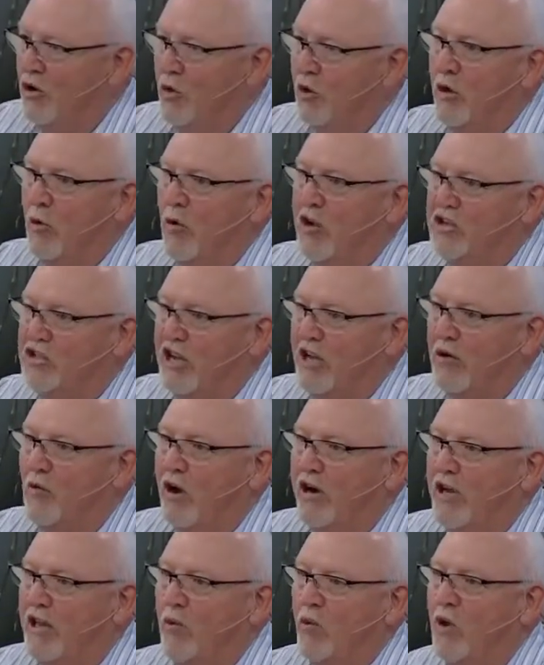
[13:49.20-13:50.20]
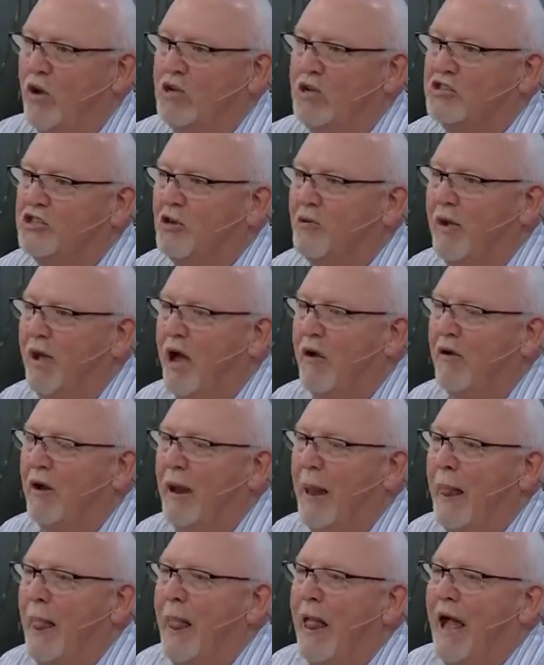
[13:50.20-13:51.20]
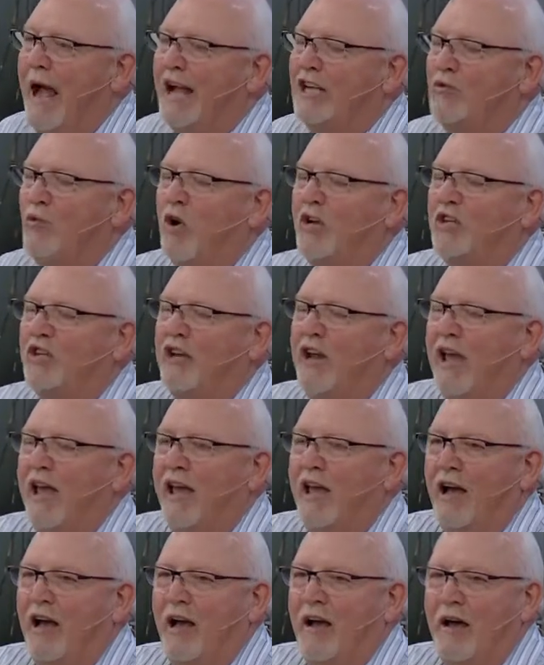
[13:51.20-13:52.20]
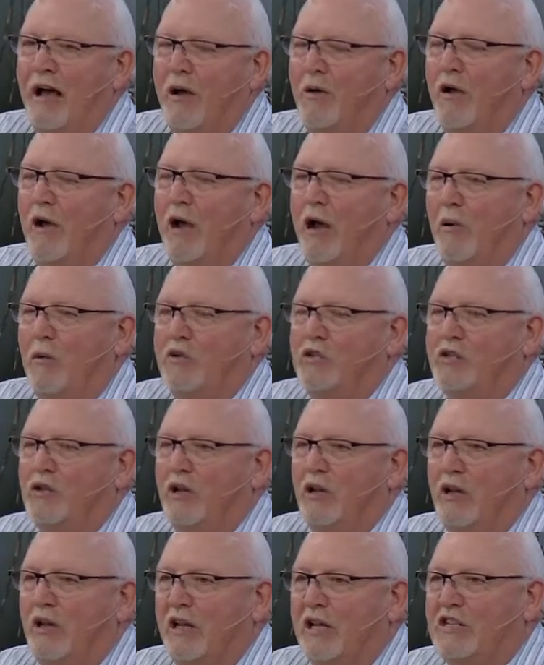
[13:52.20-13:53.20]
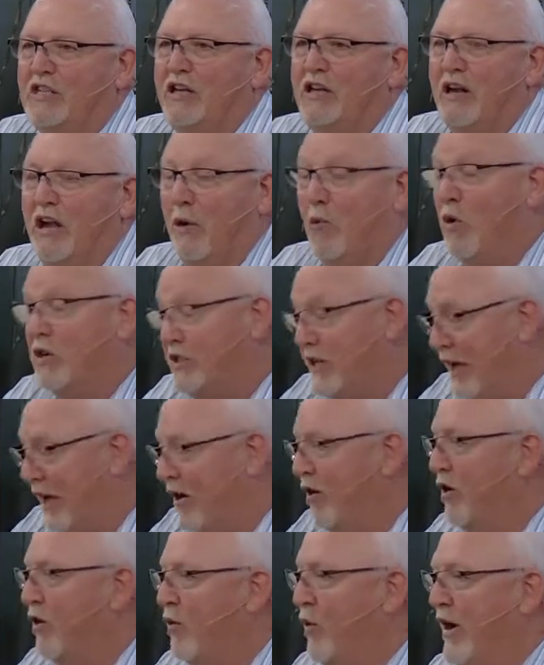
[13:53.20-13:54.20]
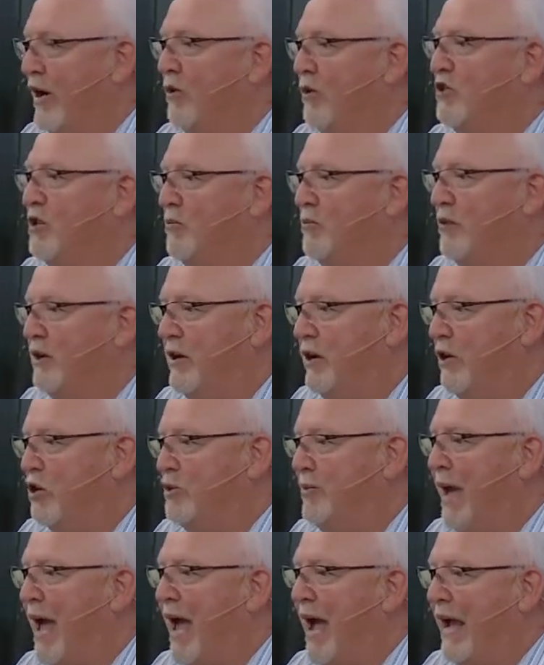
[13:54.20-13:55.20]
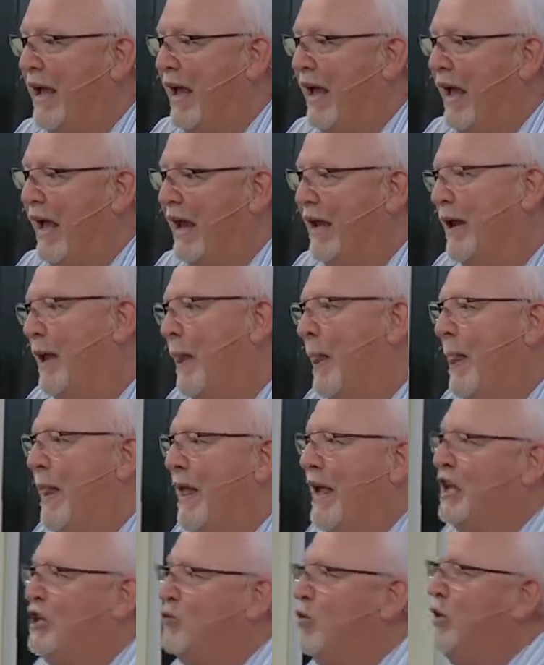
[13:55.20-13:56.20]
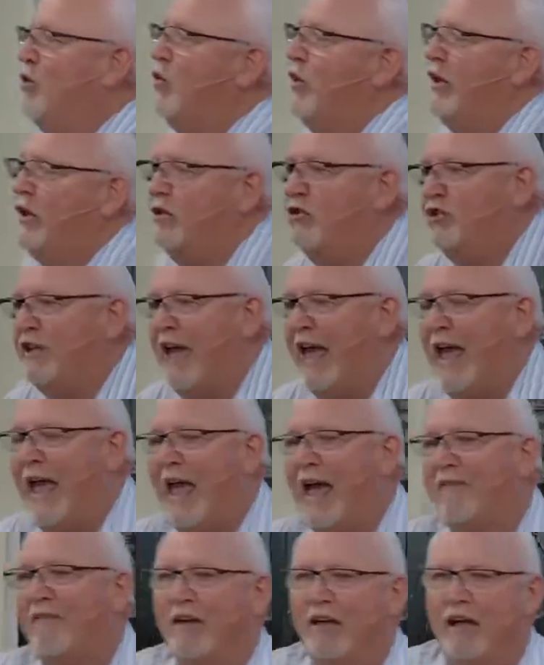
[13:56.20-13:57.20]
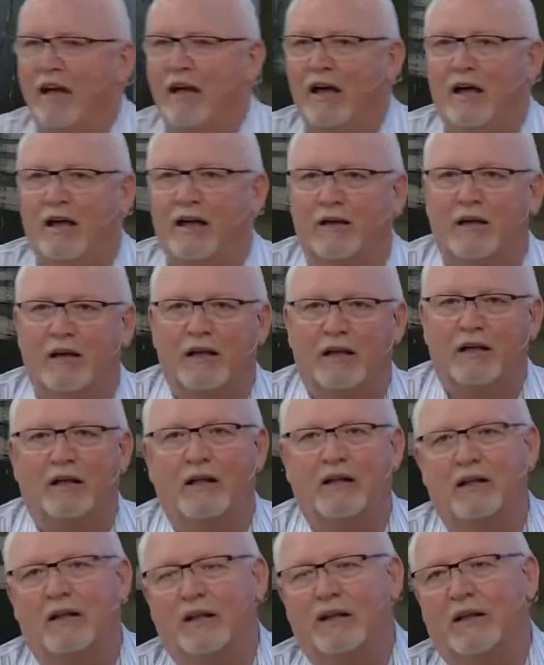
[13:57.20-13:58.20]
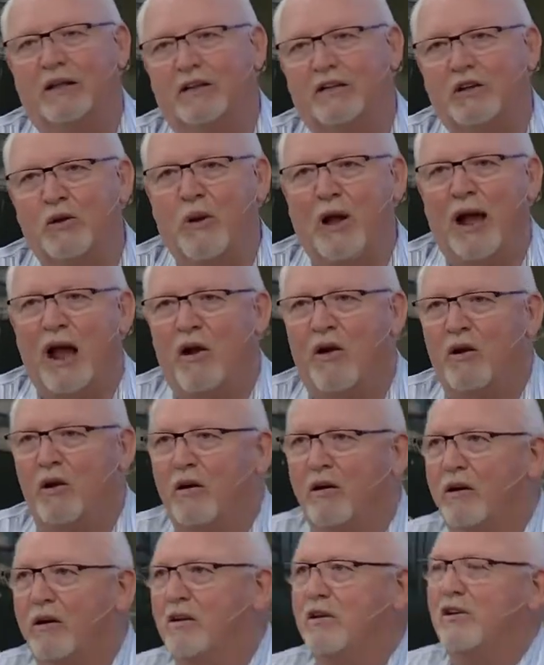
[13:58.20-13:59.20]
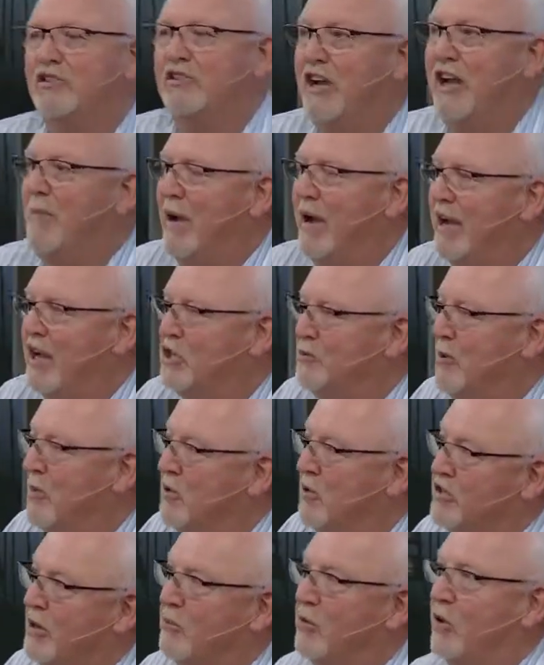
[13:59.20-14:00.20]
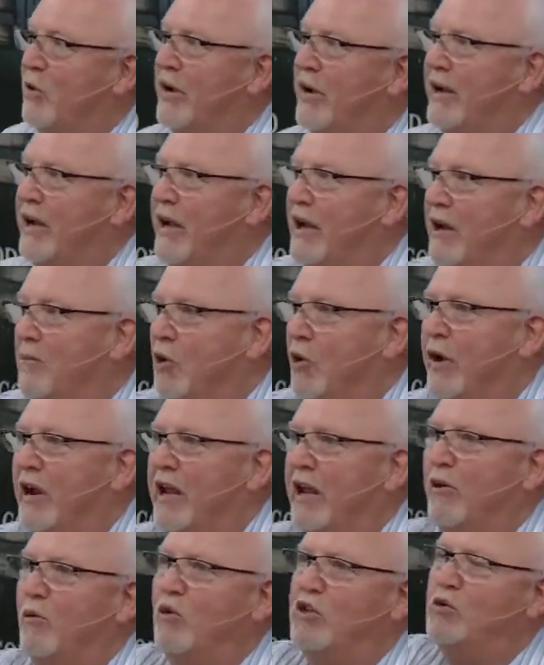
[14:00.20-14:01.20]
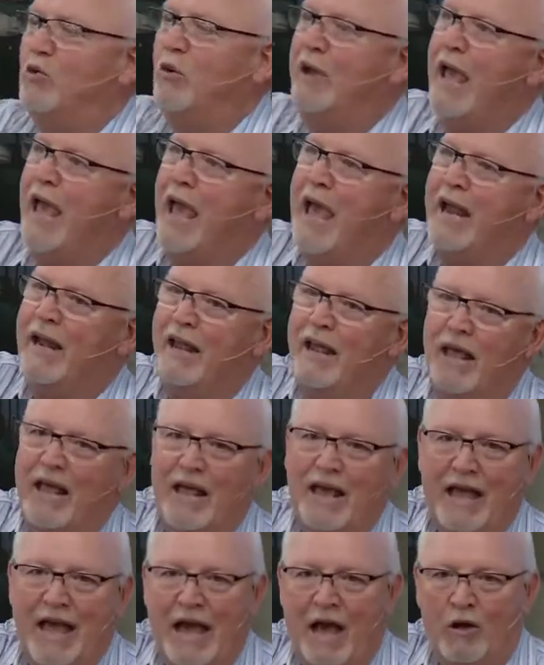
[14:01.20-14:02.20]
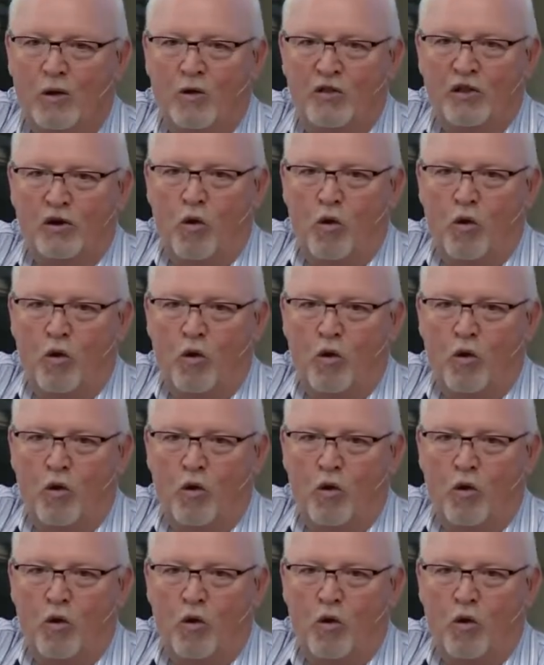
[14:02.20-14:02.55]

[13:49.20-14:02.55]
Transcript: who he was and what he was about. I was watching a. Uh, I, I was listening once again on the radio some years back, and it's when we used to have, uh, to our shame, I guess maybe to some degree, in Meridian, was we had out on the